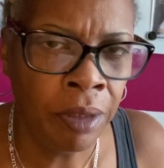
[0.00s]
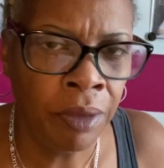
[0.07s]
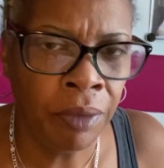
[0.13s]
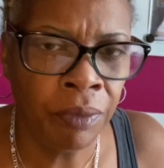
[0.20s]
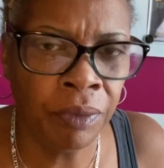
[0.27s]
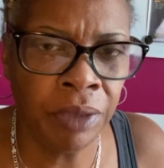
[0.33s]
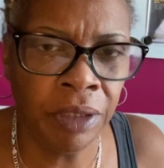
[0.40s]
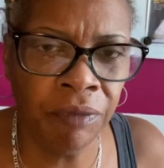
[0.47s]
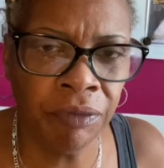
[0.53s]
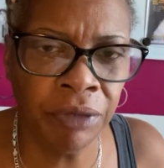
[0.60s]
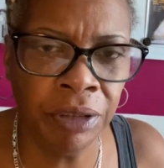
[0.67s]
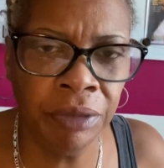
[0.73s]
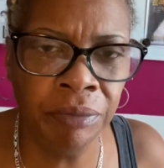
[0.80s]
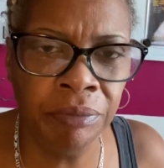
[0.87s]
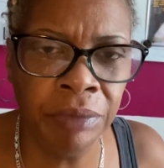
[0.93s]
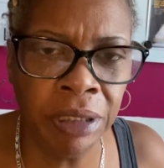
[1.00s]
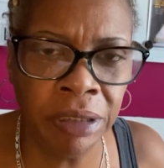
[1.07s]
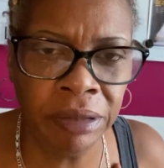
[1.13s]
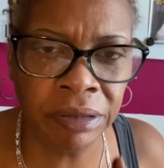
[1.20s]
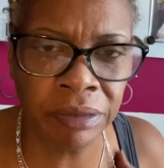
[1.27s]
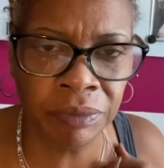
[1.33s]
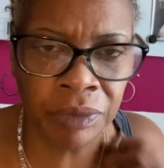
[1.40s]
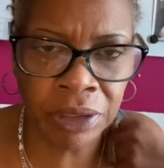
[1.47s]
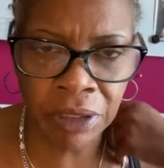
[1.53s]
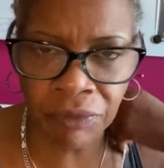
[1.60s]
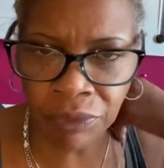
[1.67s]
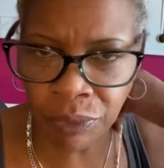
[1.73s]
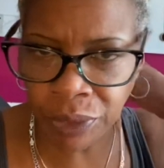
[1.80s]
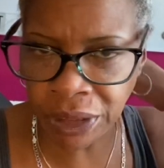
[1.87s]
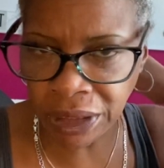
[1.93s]
Whenever
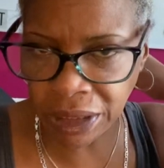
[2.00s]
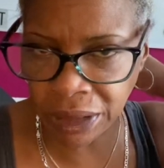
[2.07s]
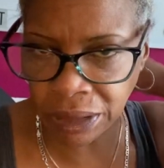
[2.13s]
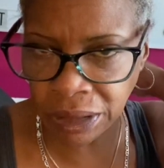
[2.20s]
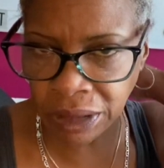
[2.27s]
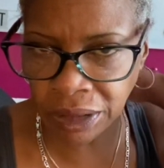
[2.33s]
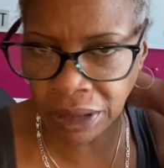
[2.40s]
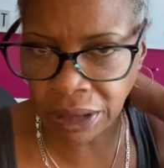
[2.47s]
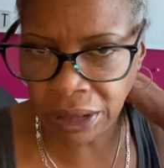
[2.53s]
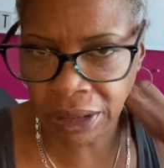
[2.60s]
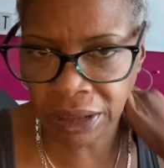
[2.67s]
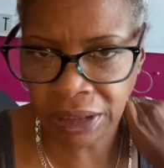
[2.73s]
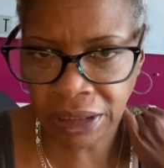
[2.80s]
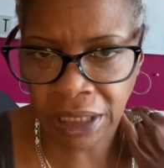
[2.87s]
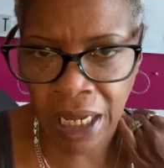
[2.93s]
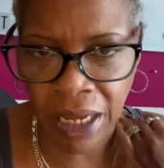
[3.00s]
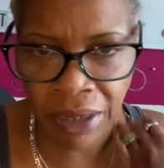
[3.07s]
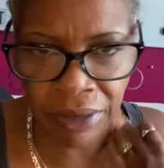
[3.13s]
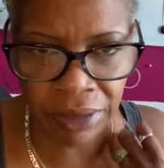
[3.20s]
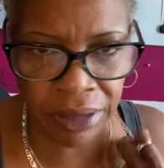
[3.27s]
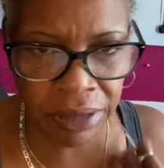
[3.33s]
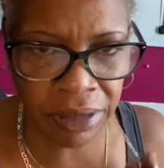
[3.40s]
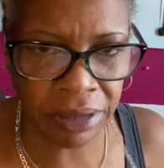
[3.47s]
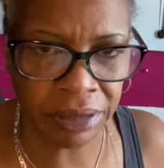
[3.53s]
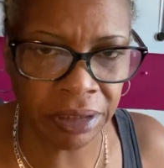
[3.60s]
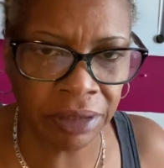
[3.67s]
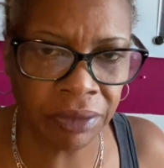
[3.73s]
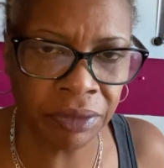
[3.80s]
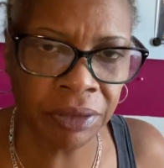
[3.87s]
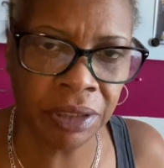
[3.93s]
we get there, he gets out, he gets in
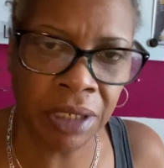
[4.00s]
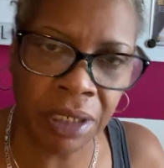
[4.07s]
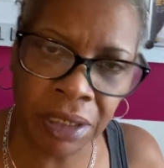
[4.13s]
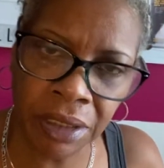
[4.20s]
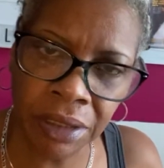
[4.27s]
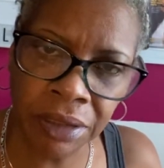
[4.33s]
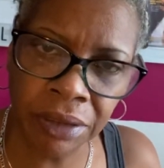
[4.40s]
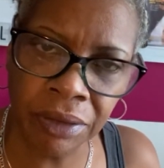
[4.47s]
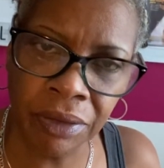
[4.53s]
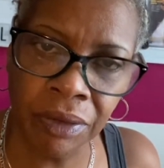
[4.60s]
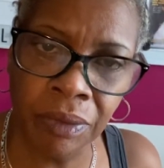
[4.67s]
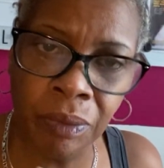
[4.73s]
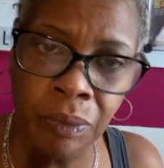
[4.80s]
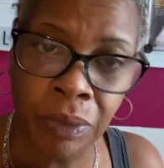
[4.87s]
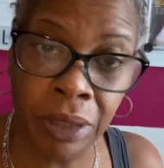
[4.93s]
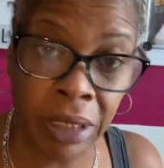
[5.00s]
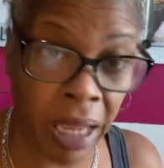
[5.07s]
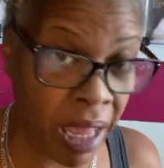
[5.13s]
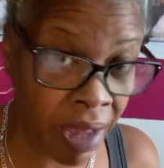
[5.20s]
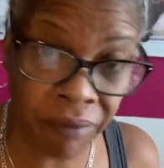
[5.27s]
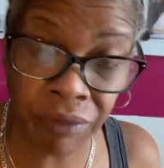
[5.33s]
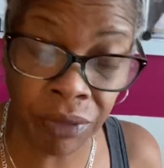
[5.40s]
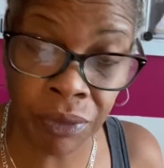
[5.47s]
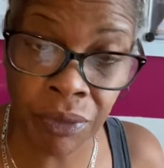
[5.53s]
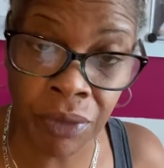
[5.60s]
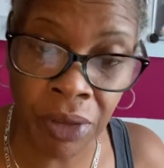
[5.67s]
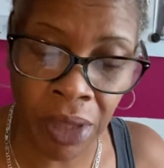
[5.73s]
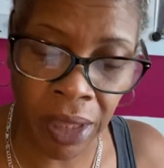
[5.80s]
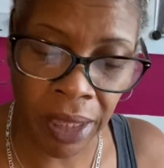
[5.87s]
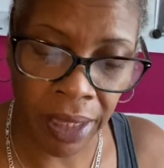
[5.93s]
her car or what have you,
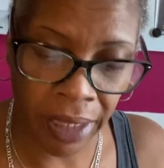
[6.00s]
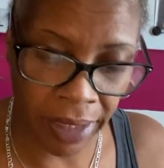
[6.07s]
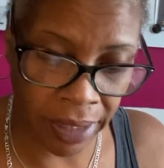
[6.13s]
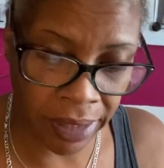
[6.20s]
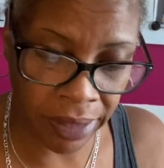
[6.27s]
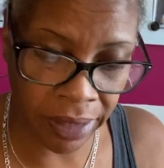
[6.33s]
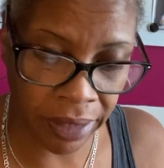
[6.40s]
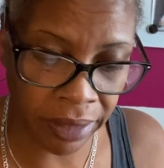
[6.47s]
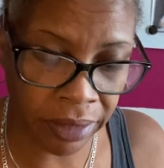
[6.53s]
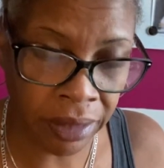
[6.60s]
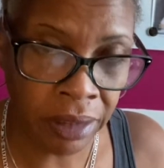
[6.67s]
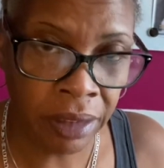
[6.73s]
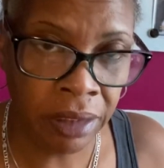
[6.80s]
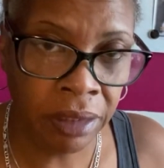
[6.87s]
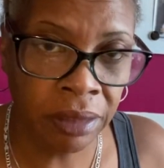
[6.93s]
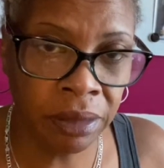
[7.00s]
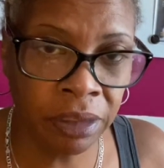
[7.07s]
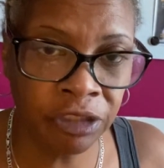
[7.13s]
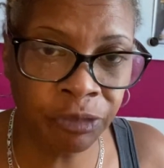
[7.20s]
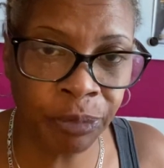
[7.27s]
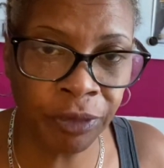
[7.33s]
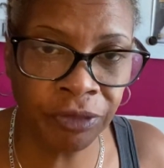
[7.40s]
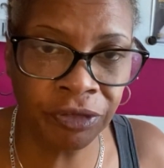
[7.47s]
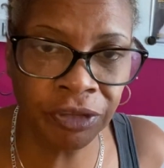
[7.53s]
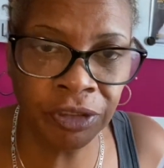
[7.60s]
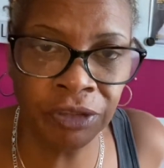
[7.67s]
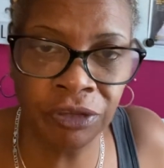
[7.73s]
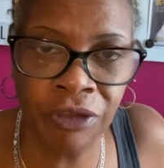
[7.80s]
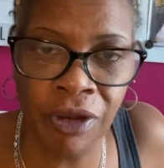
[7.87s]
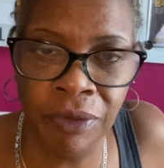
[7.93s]
and this person
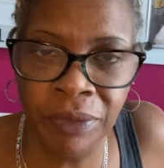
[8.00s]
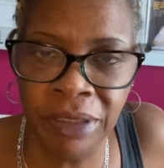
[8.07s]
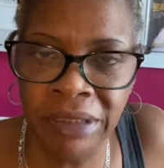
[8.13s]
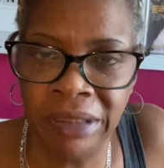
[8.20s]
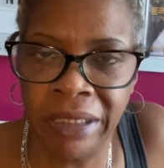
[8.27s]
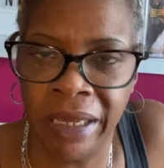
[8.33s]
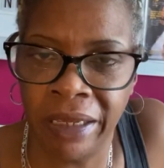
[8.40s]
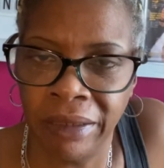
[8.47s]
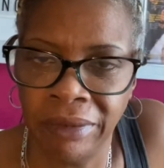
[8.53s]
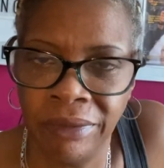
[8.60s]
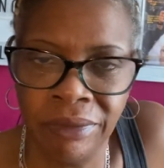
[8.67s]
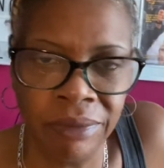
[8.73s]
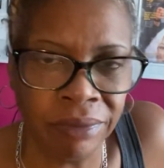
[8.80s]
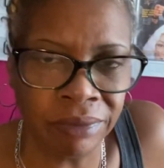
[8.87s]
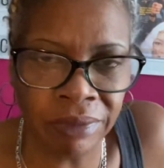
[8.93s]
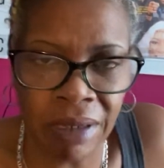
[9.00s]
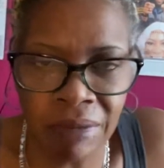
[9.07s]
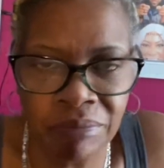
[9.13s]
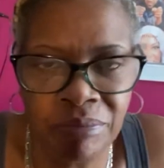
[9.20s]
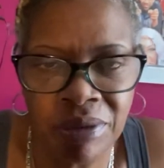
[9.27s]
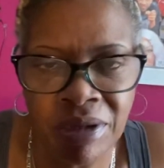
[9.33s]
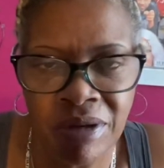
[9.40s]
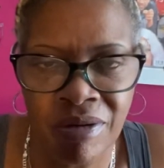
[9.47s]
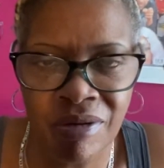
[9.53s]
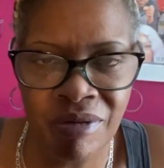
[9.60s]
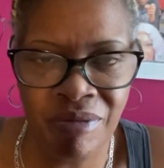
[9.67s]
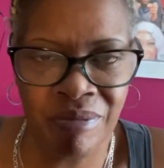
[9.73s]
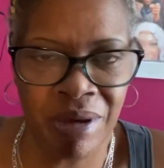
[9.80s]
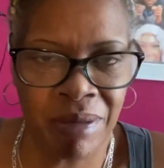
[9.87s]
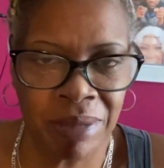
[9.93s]
is always like, ooh, I'm gonna be
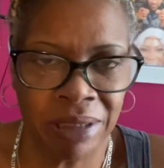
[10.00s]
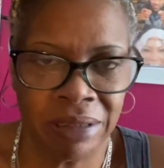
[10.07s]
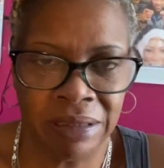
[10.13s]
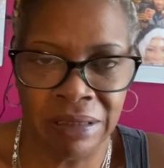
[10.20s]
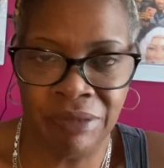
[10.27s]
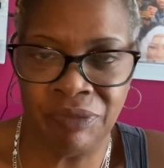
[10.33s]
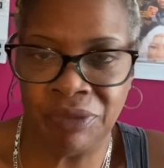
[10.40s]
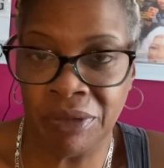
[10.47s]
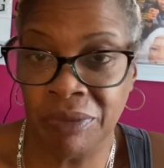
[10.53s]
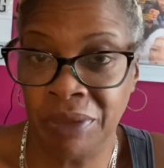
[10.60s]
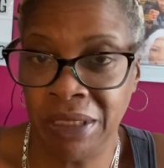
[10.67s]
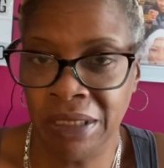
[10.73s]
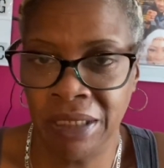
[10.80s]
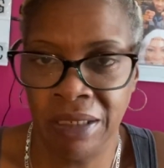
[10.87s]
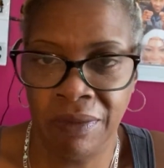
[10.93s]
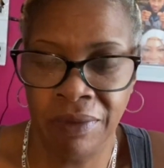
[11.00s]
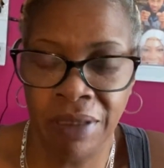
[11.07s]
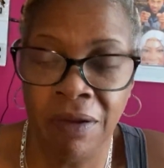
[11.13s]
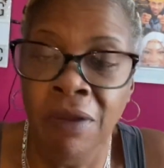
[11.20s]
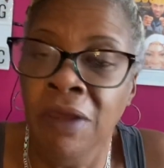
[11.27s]
home by myself for the weekend or whatever.